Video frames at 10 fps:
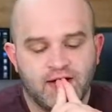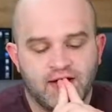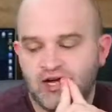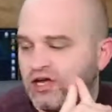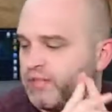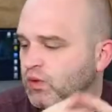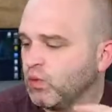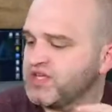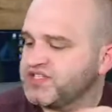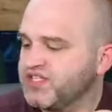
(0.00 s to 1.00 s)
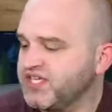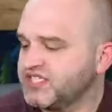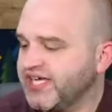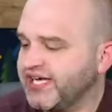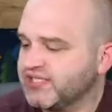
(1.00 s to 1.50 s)
And what is the
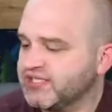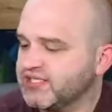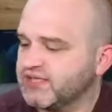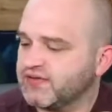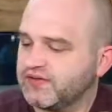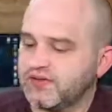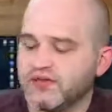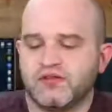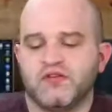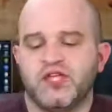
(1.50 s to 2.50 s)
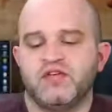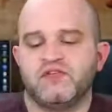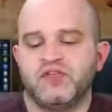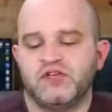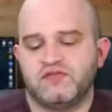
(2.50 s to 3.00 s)
exact thing of
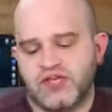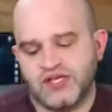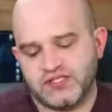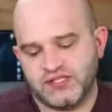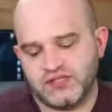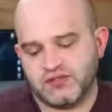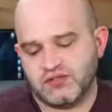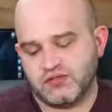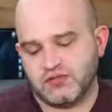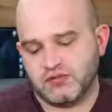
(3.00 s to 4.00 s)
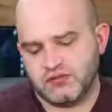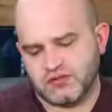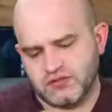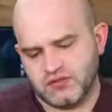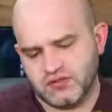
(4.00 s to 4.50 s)
the advanced
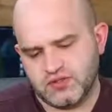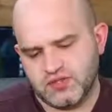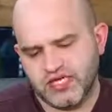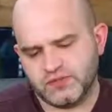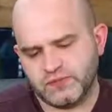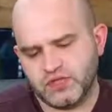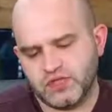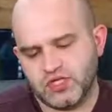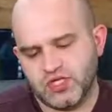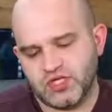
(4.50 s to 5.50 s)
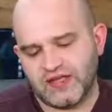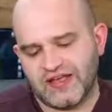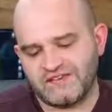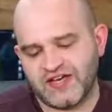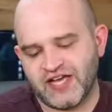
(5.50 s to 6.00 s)
expert?
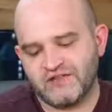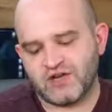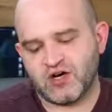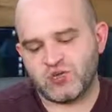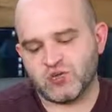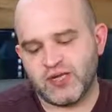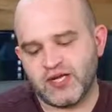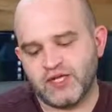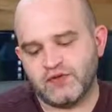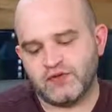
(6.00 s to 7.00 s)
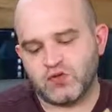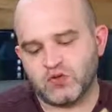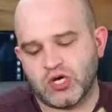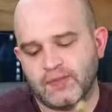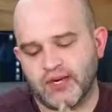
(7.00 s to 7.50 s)
5 cards remaining in the
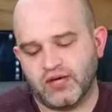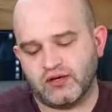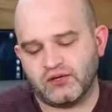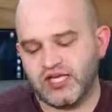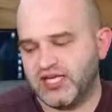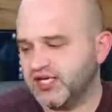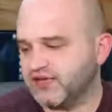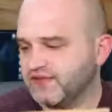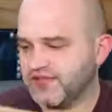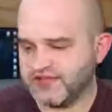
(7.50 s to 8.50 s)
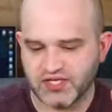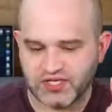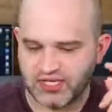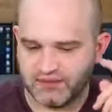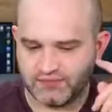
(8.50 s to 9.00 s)
draw pile. That's not
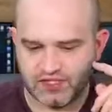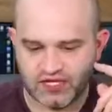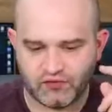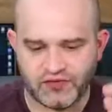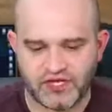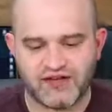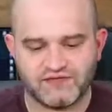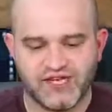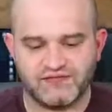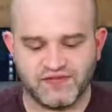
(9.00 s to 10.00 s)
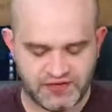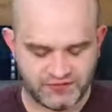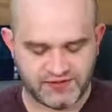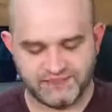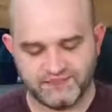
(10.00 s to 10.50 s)
going to happen. I've only got 5
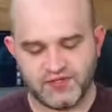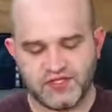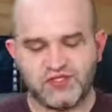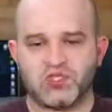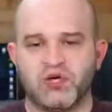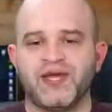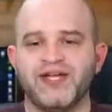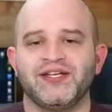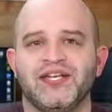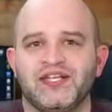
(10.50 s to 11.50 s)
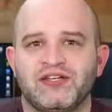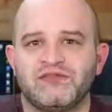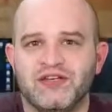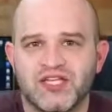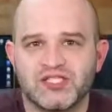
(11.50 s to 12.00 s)
left. So I'm not going to get the
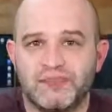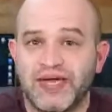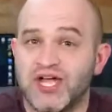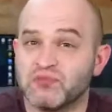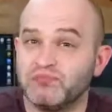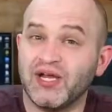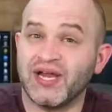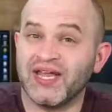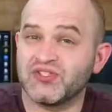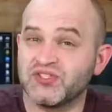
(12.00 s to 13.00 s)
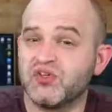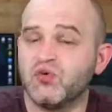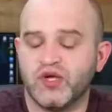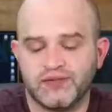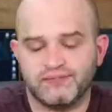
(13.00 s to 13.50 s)
advanced patch, but I can still
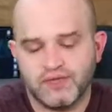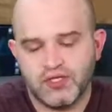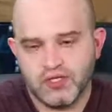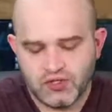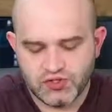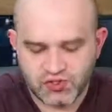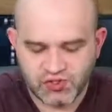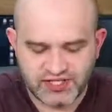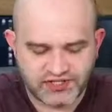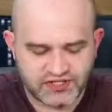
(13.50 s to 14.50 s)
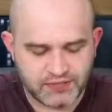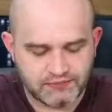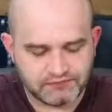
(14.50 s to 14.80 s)
win. So let's see.